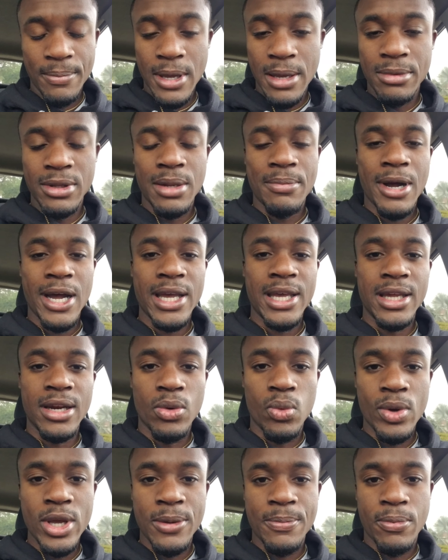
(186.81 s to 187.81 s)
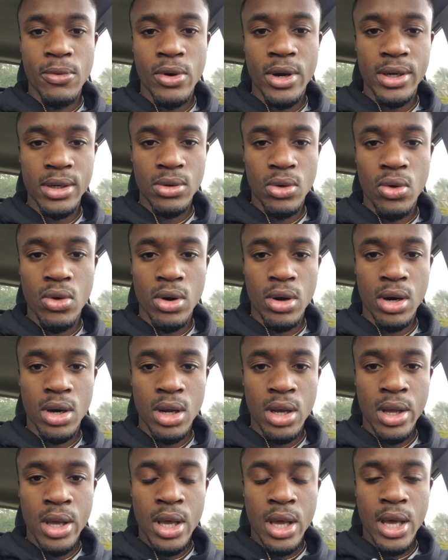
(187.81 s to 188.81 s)
Maybe they might hit a weak point,
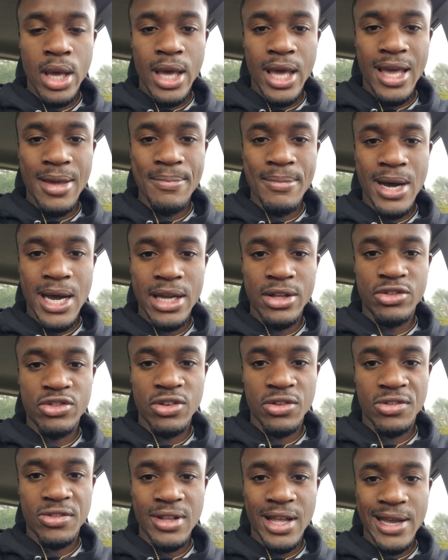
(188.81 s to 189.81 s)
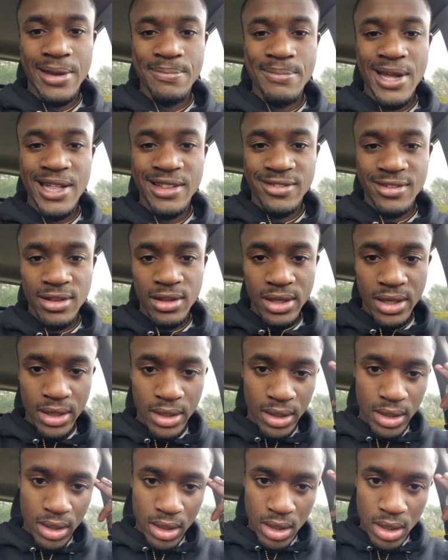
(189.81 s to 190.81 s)
or it might just like
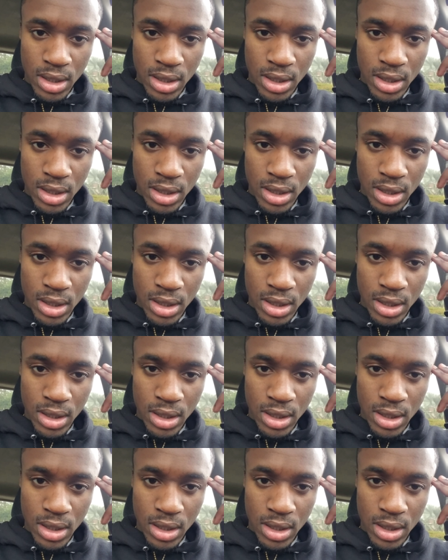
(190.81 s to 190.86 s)
mentally,